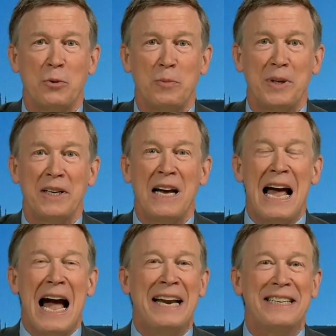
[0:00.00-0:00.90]
would be,
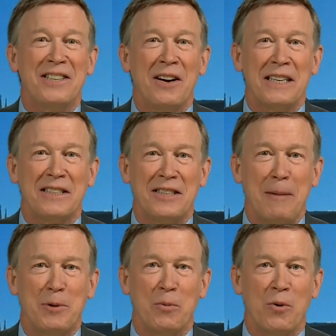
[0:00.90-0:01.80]
and it's
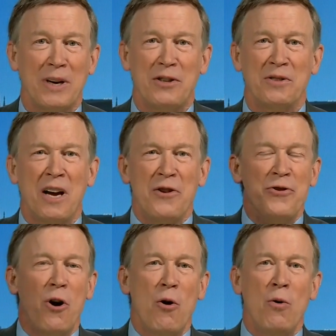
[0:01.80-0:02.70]
unacceptable, right? There's
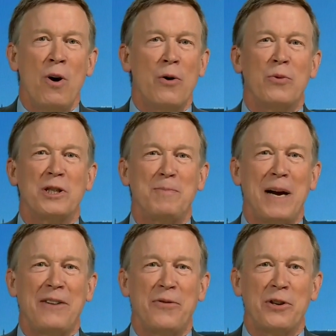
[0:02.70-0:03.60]
no
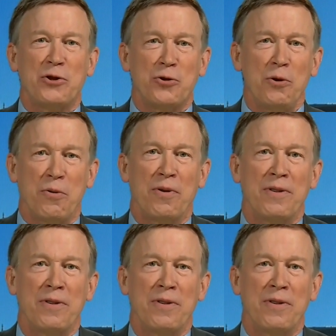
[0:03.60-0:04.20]
respect for the truth